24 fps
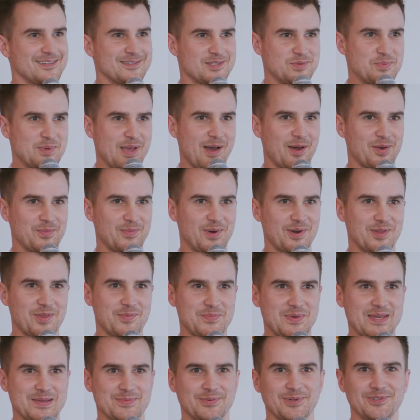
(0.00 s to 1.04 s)
to be out among the
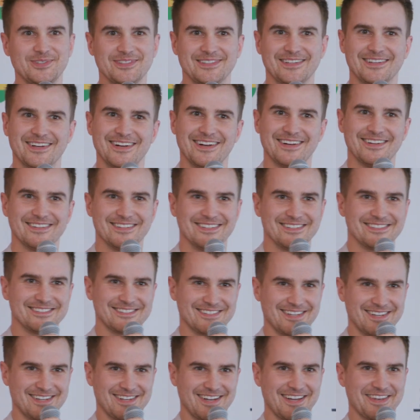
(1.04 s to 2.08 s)
people
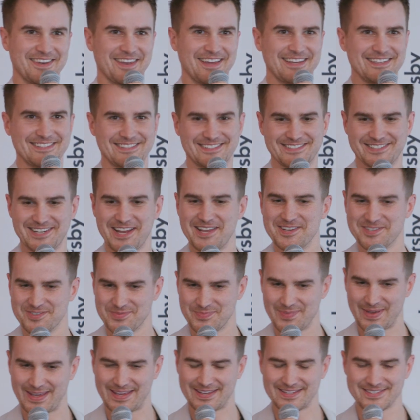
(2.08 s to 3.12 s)
is a nice change
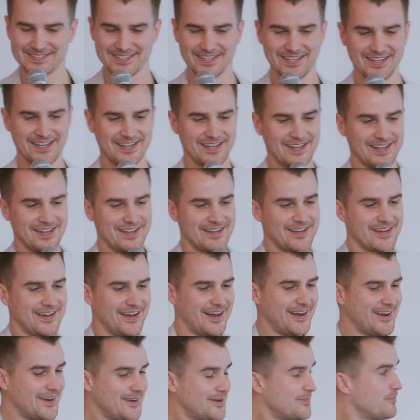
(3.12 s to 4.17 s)
of pace.
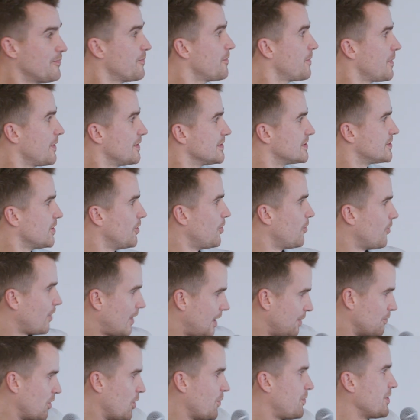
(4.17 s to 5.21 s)
So
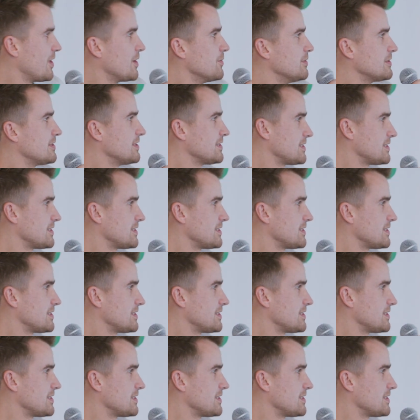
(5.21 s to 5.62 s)
I'm opening with